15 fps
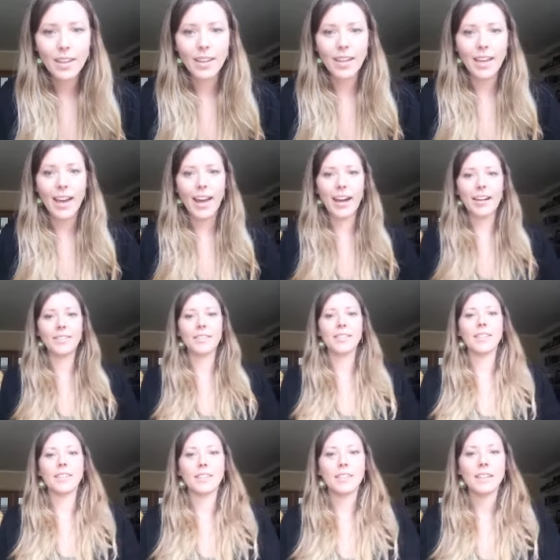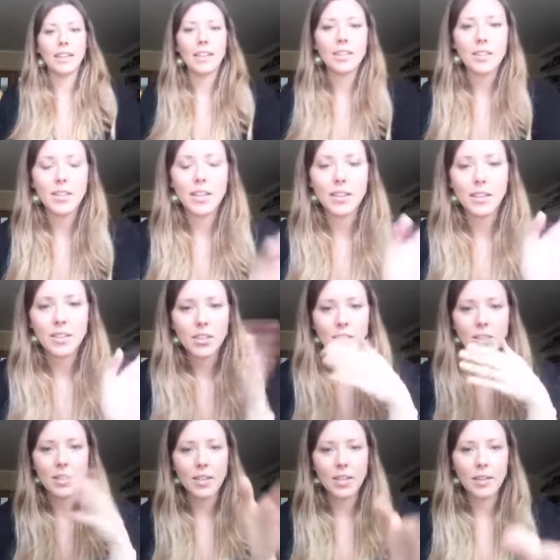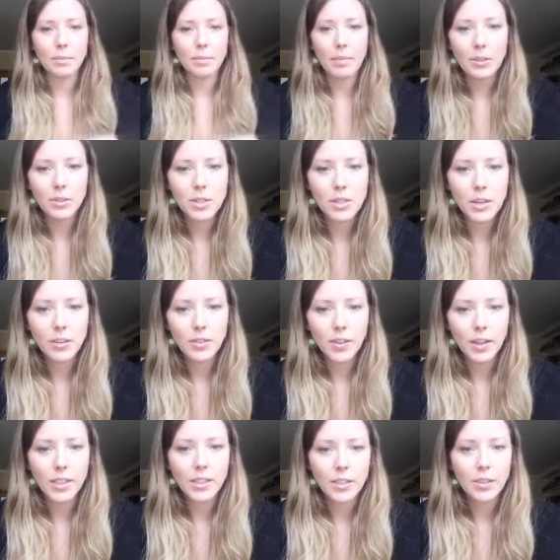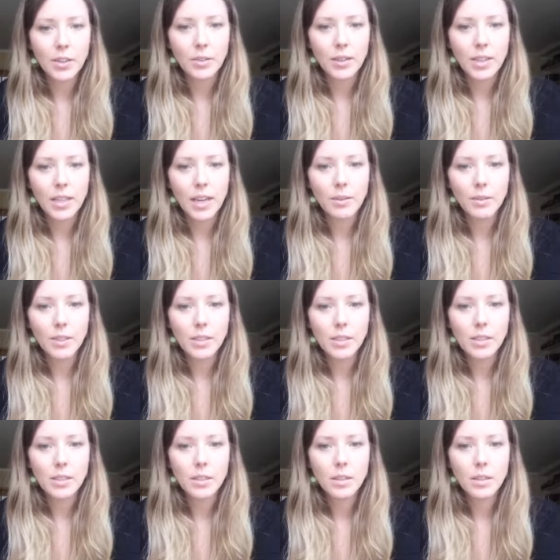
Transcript: yeah, is it just uh, bounced over? I don't know what that was.